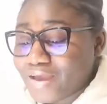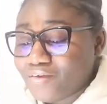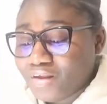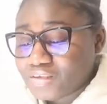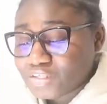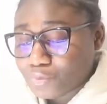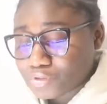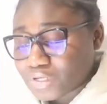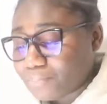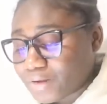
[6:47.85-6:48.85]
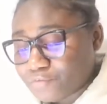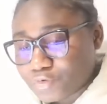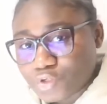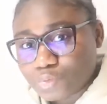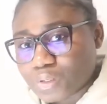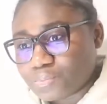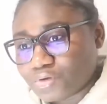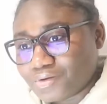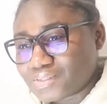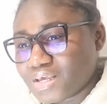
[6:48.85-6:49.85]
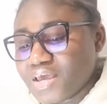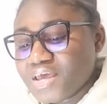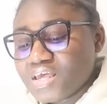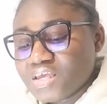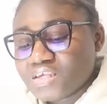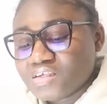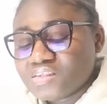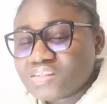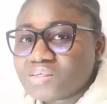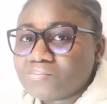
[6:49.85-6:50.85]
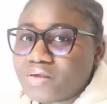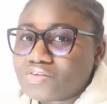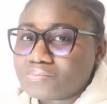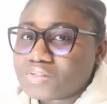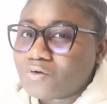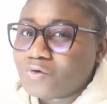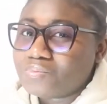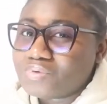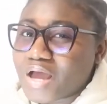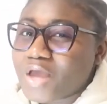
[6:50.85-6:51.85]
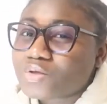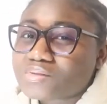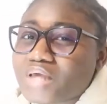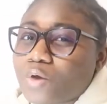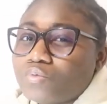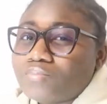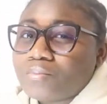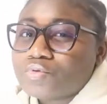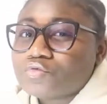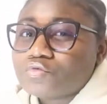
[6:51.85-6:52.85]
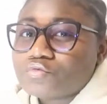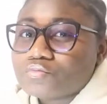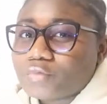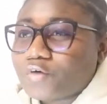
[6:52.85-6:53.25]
I honestly didn't want to apply for this one because it didn't seem like something I would be able to do.